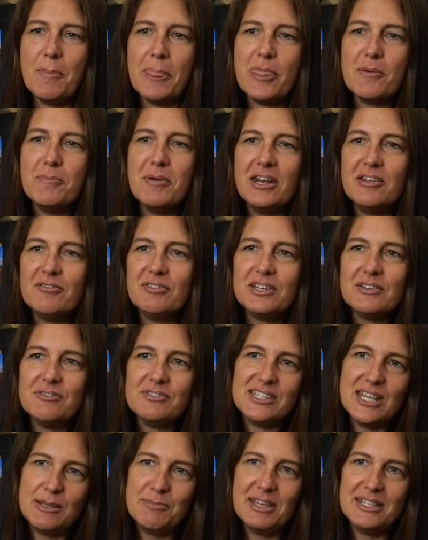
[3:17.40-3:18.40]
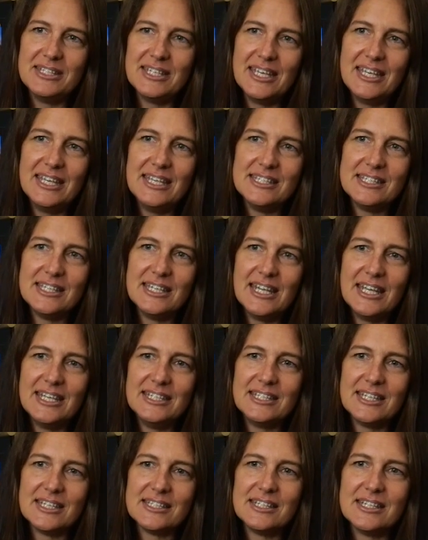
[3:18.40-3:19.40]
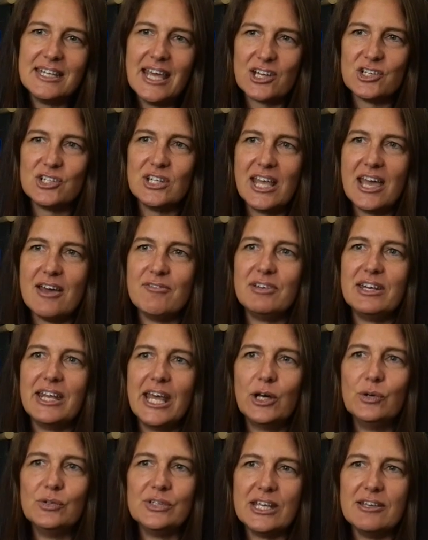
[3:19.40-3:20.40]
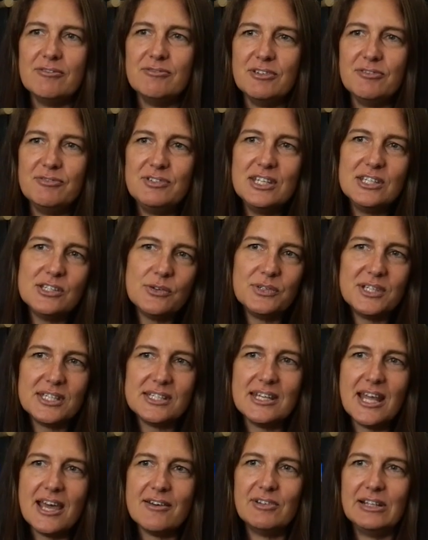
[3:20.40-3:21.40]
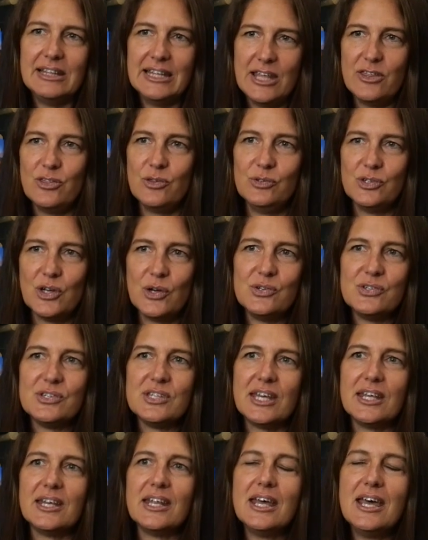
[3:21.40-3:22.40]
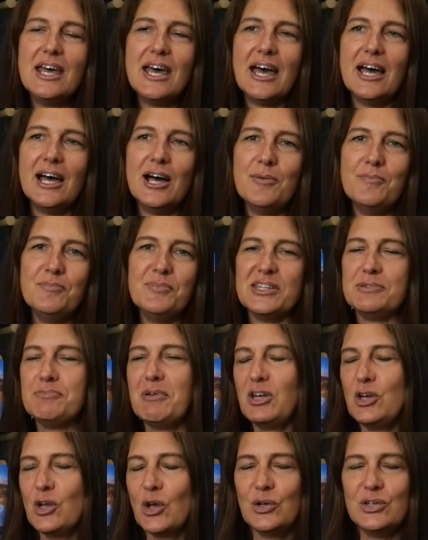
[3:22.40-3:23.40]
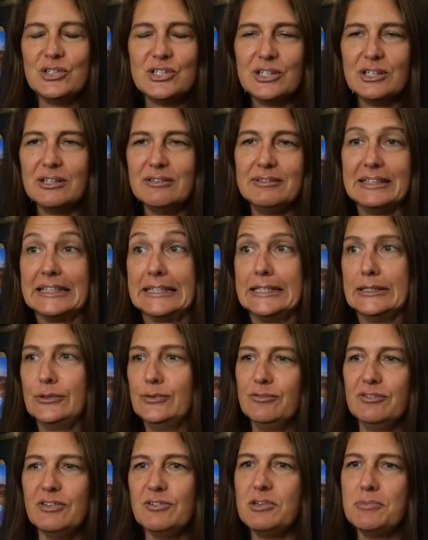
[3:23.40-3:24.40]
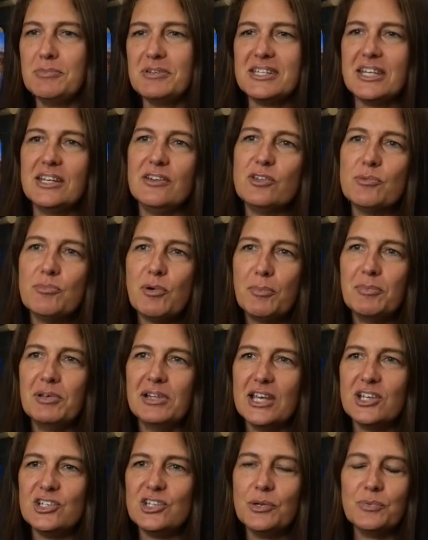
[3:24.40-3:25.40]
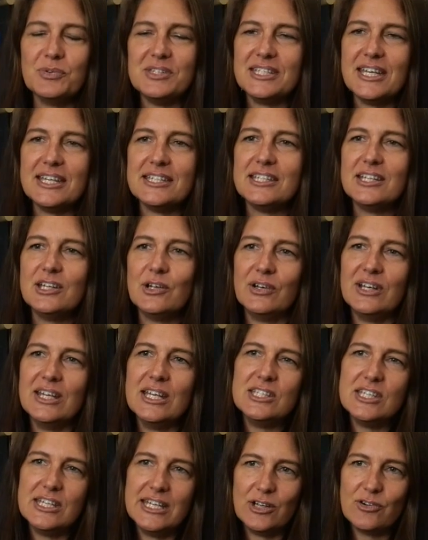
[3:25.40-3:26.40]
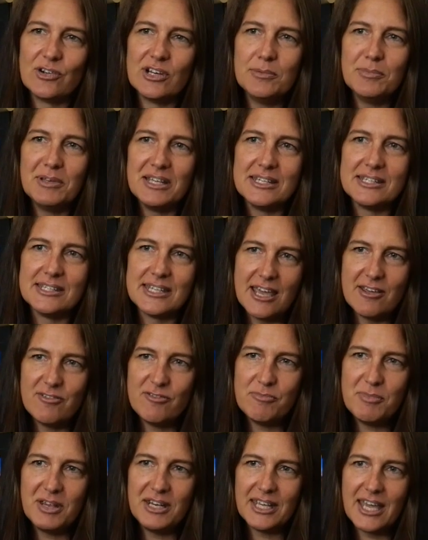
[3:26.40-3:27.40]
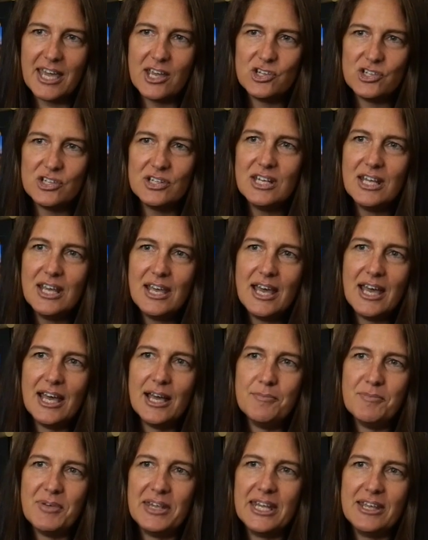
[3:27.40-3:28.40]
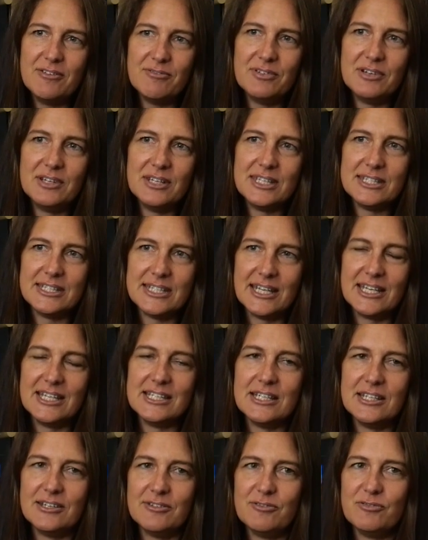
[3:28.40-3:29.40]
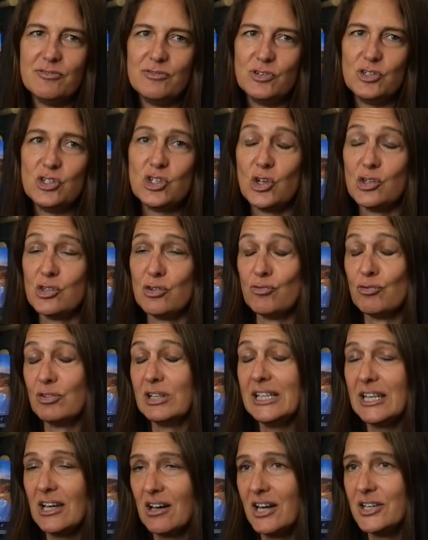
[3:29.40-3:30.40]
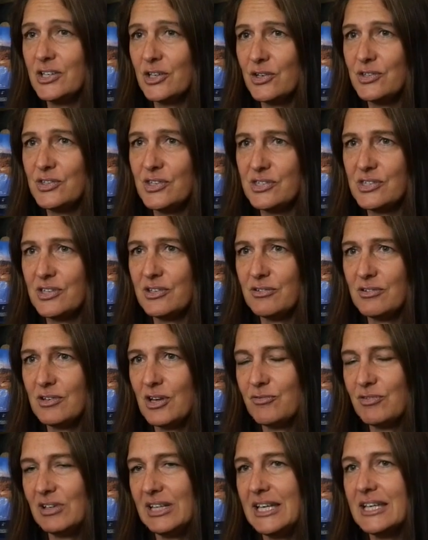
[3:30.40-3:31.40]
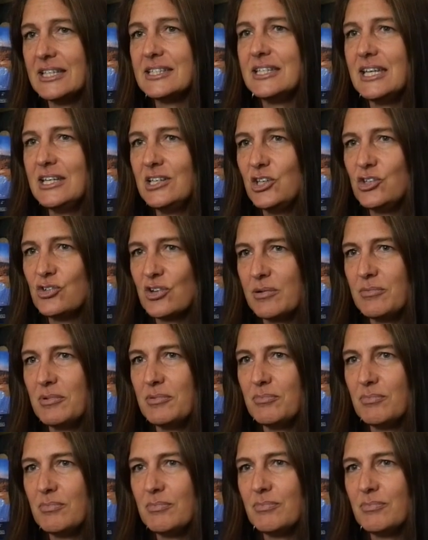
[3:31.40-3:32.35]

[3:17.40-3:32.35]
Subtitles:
The benefit of CBD is that it doesn't actually have an LD50, so it doesn't have a lethal dose that has been known to kill 50% of the population it was tested on. It's an incredibly safe medication, and even the studies that have chosen really high doses and really extended treatment